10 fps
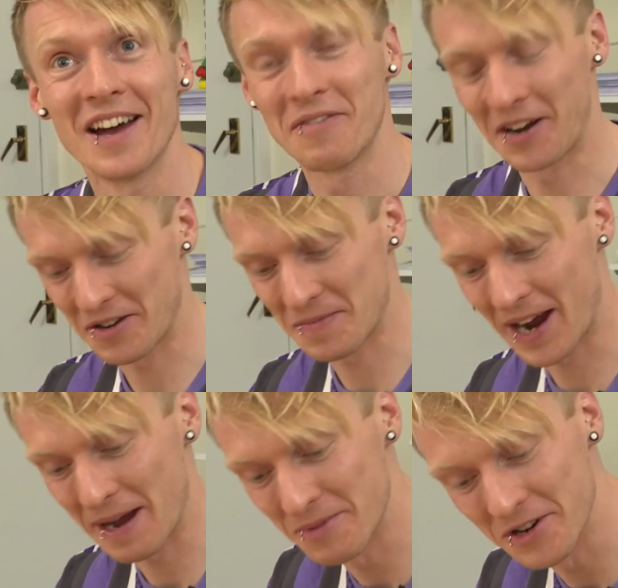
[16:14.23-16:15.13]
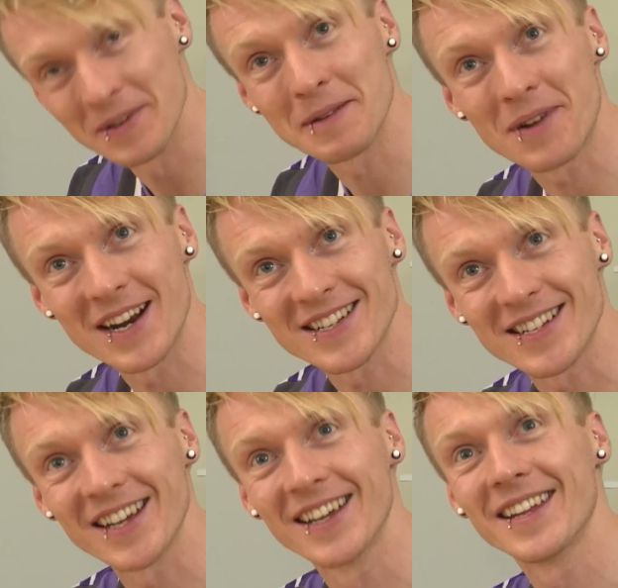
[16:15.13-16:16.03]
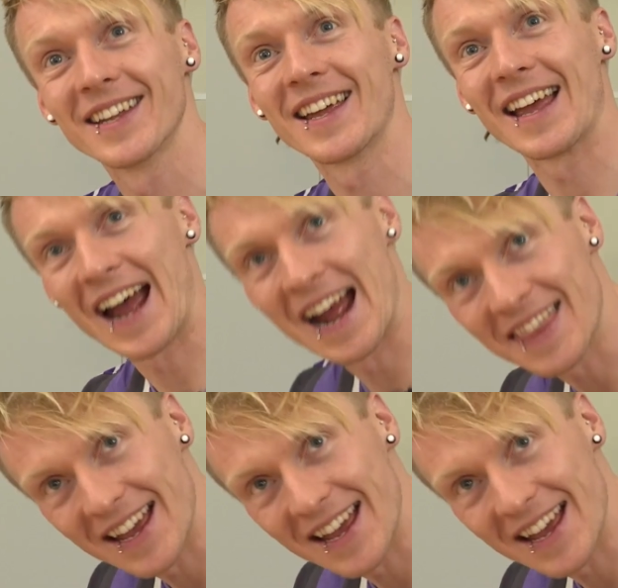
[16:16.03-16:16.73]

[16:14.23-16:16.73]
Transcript: followed by a boom in the predator, and